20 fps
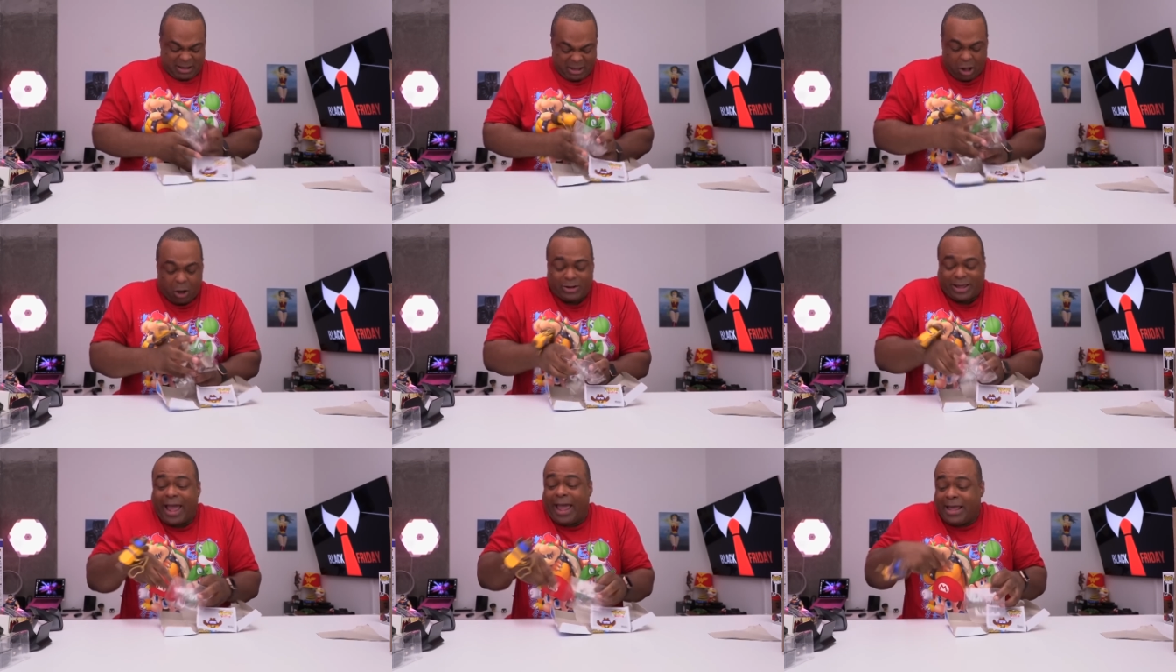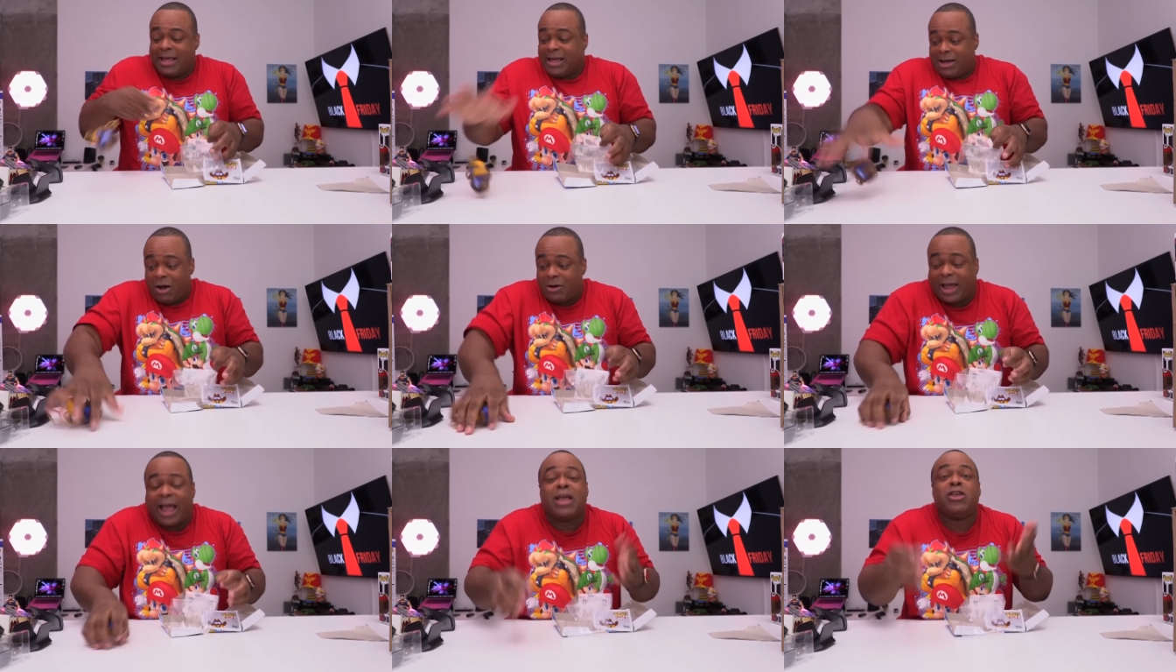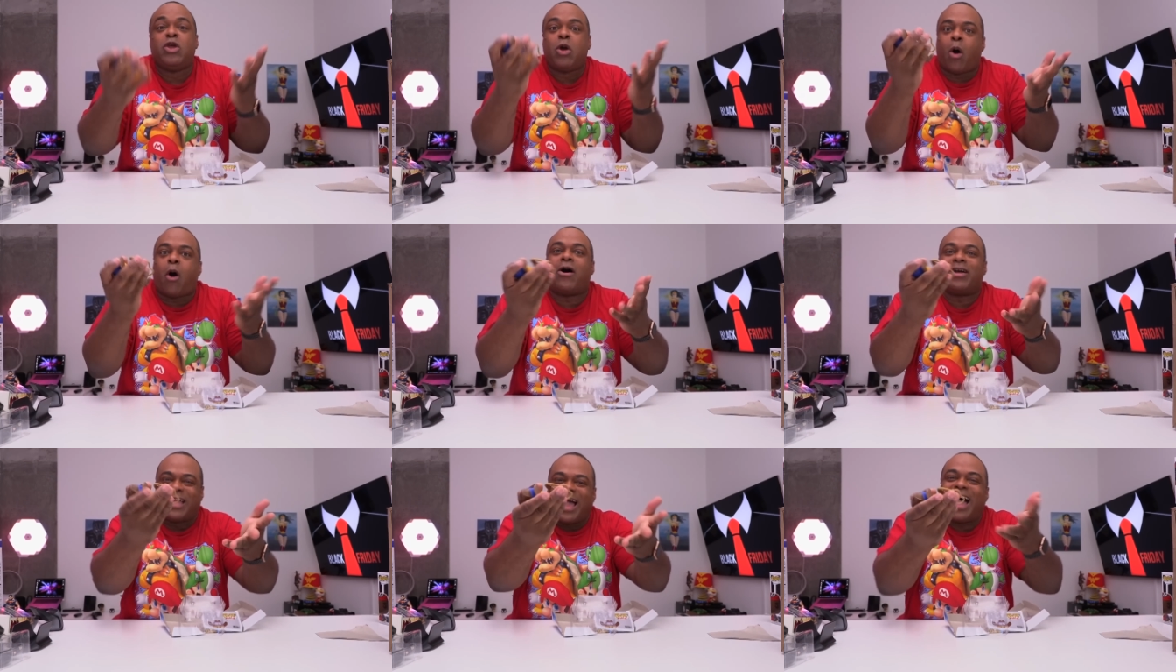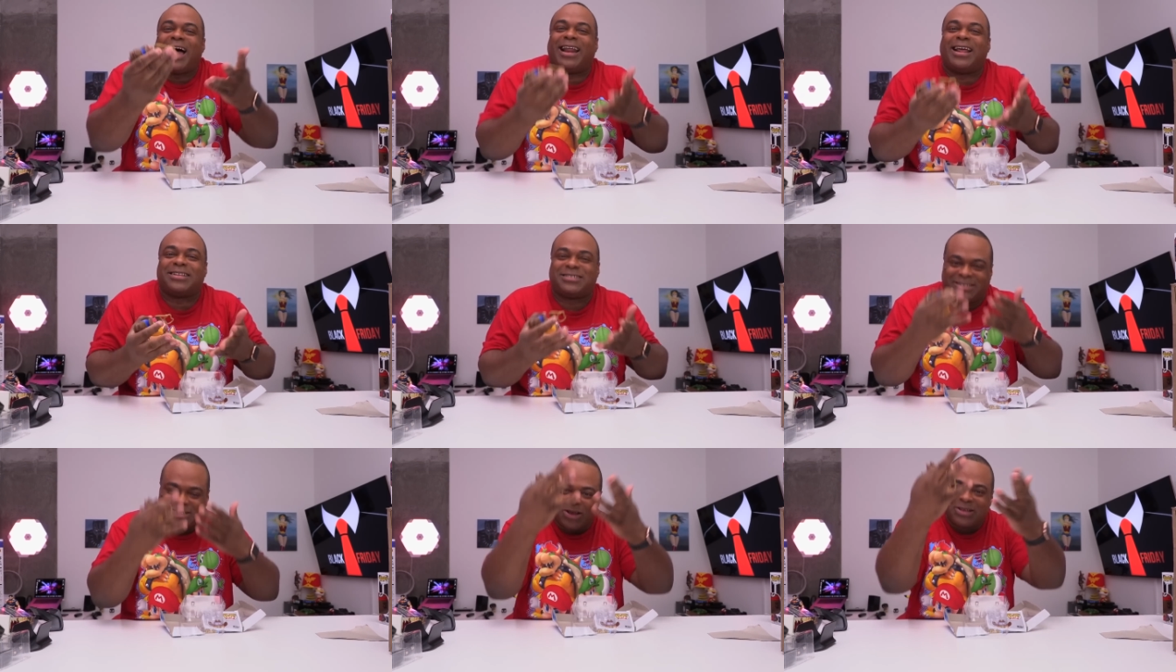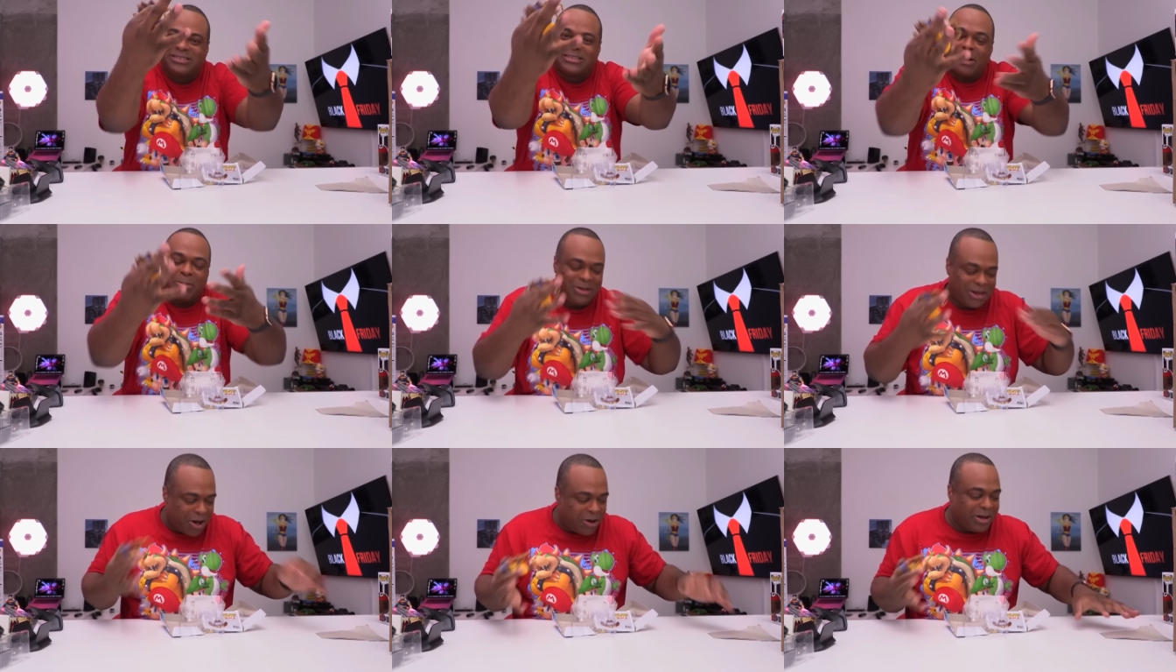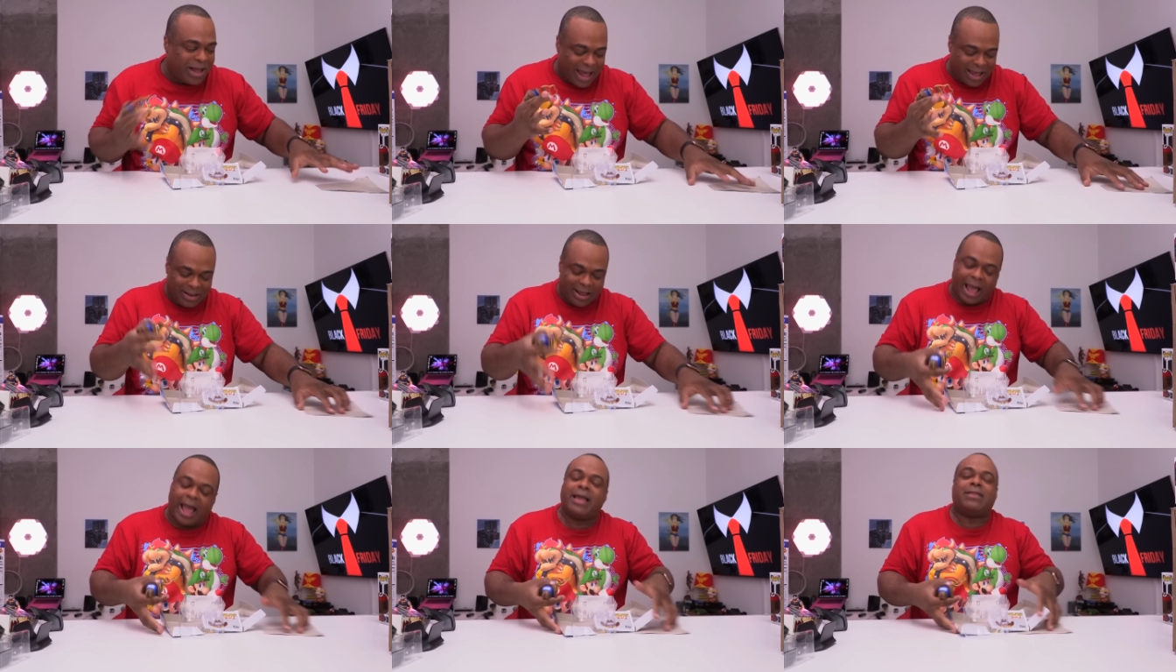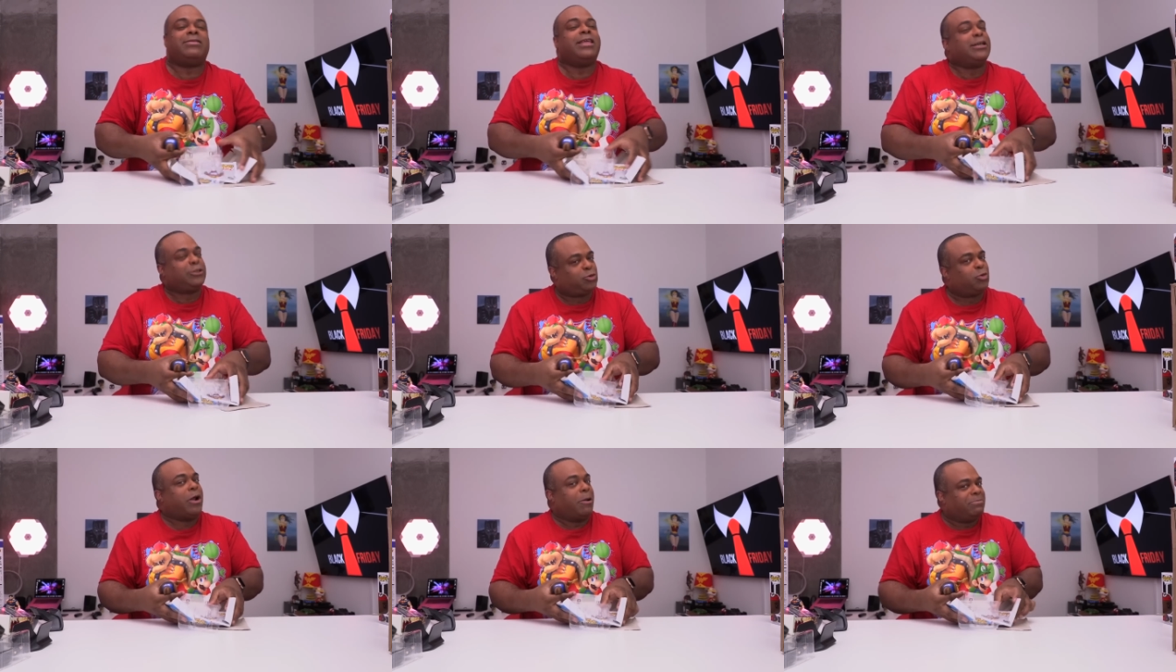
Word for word: Okay, you all got it. See, some of y'all got I, this one.